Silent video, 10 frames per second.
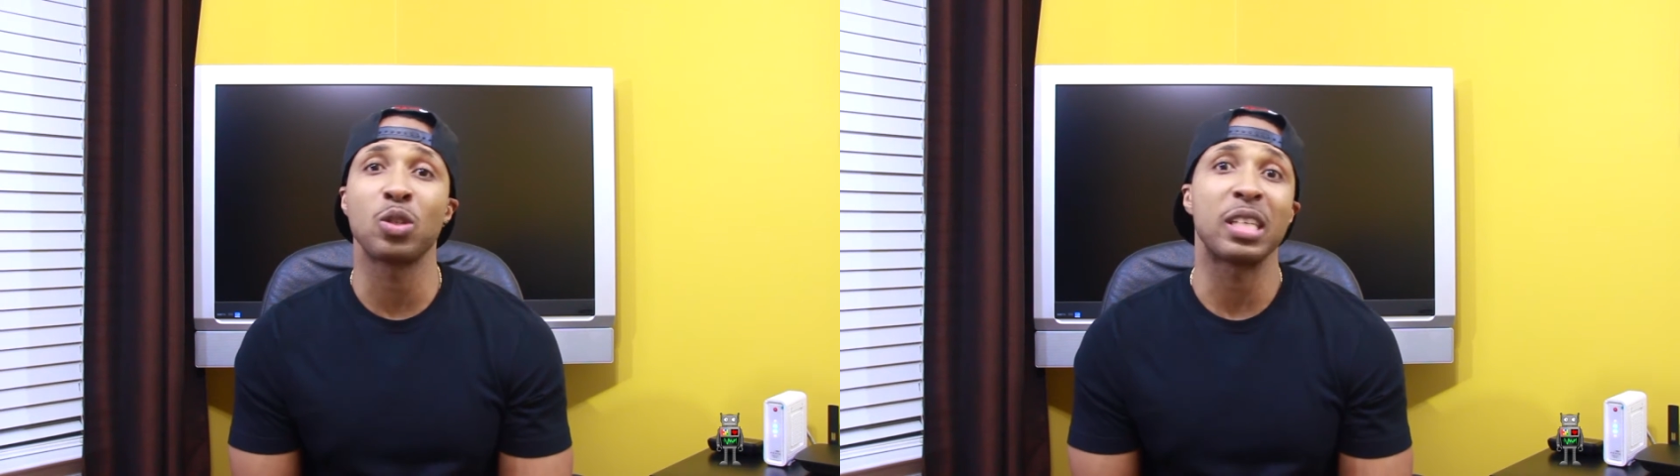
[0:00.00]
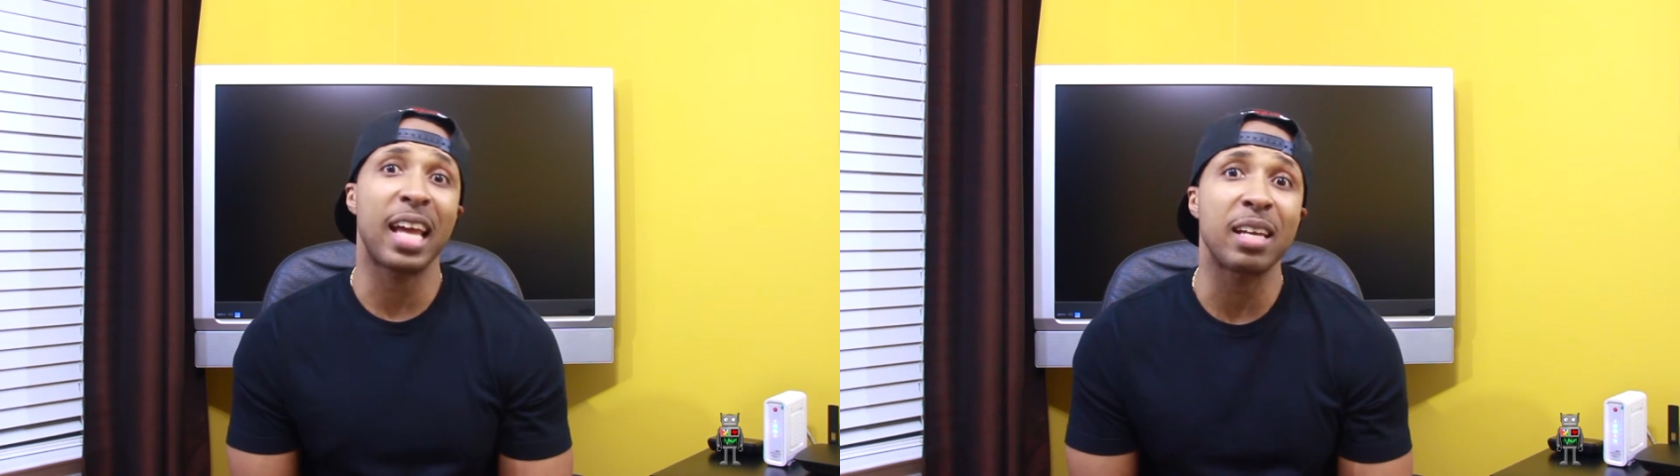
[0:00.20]

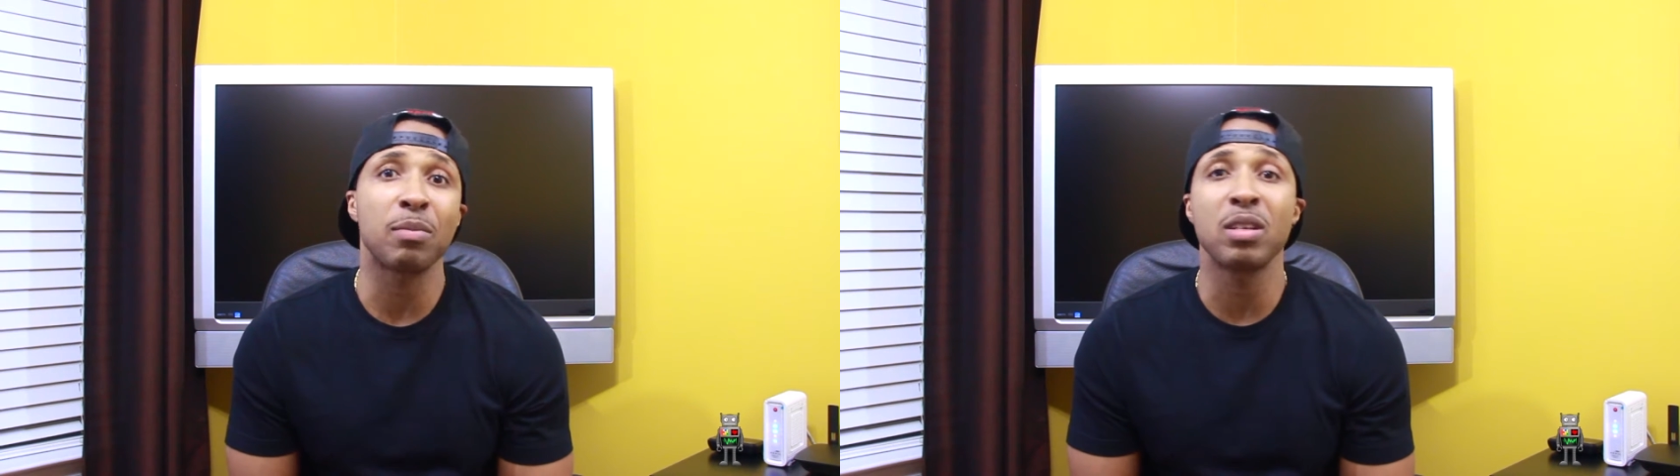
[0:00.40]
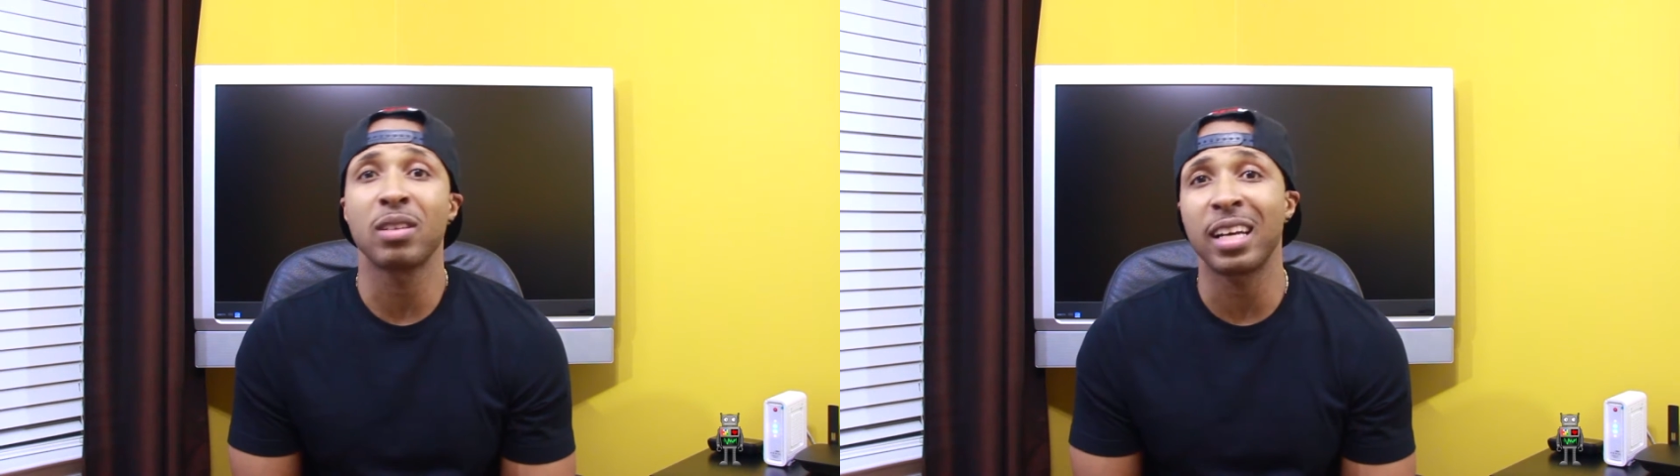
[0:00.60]
or you like
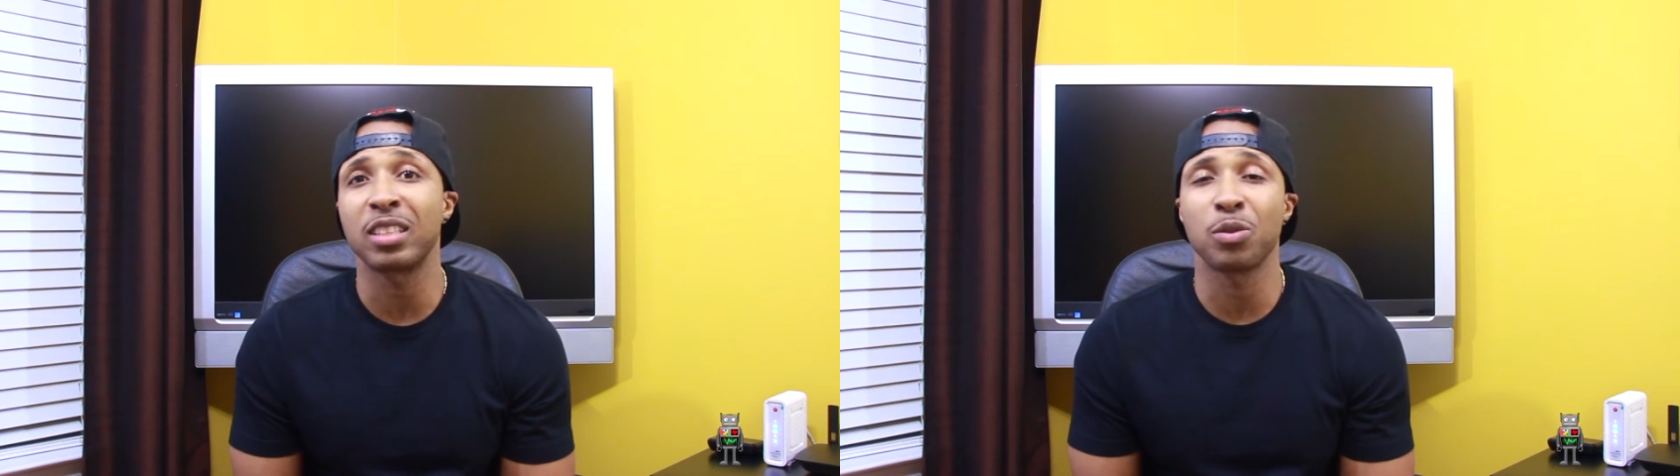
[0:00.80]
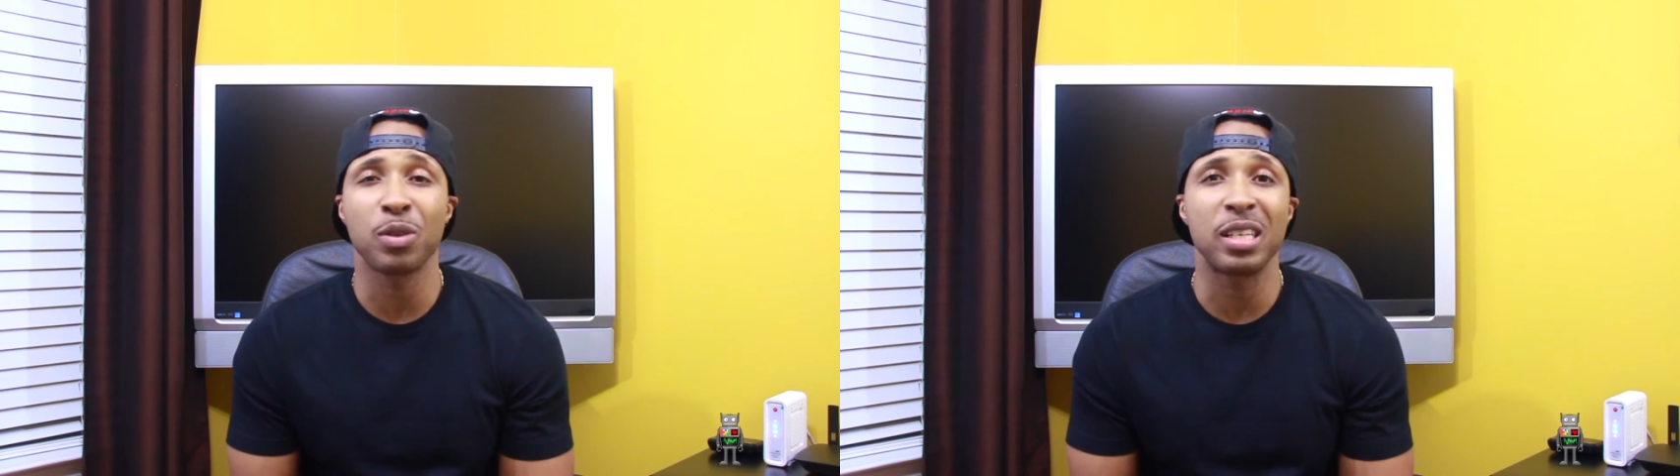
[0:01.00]
me, you
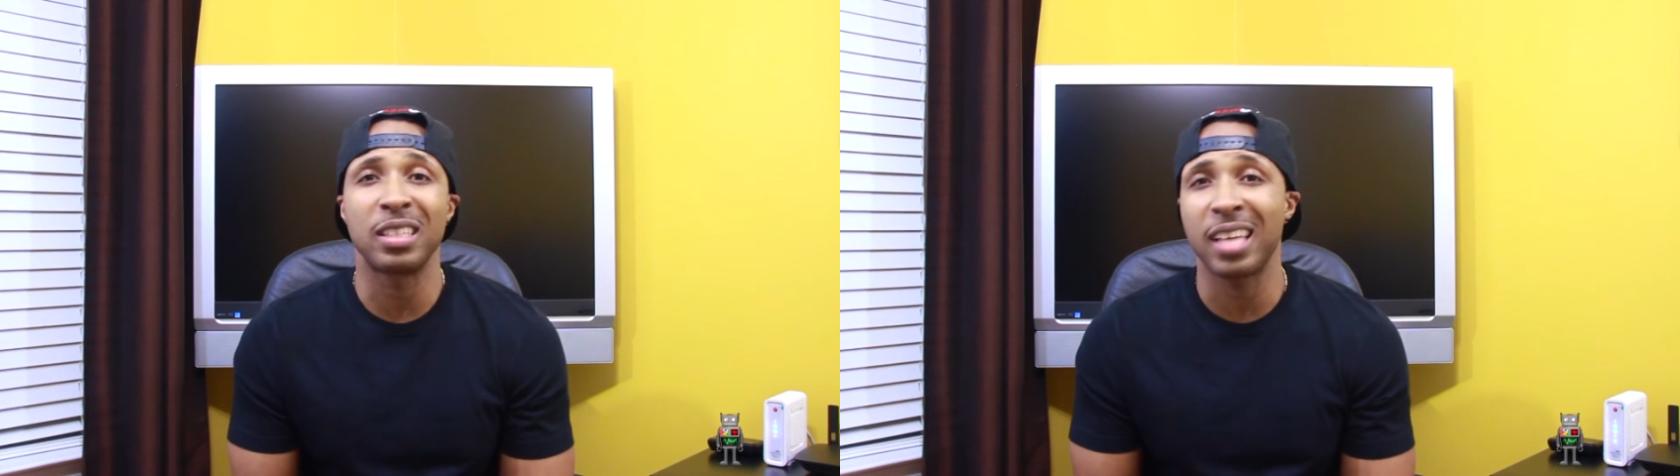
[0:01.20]
like to read